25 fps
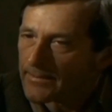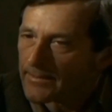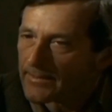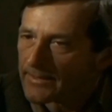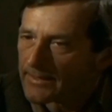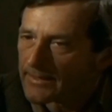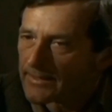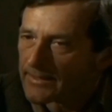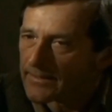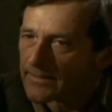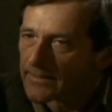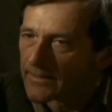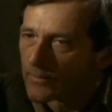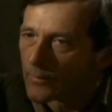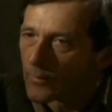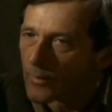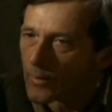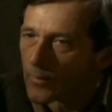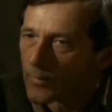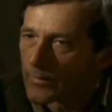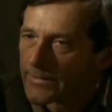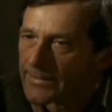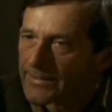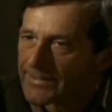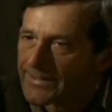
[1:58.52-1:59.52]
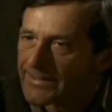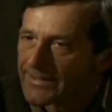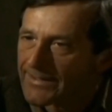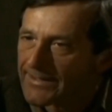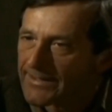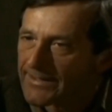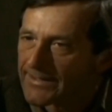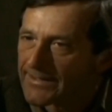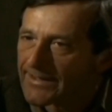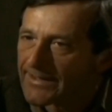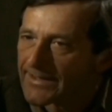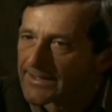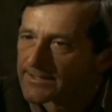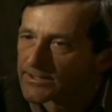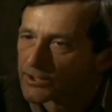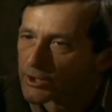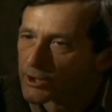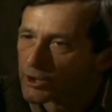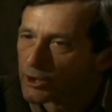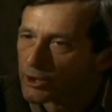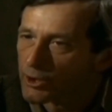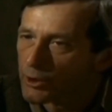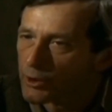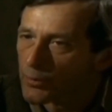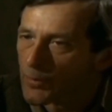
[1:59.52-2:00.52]
thinking that what we need is a
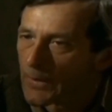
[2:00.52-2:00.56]
new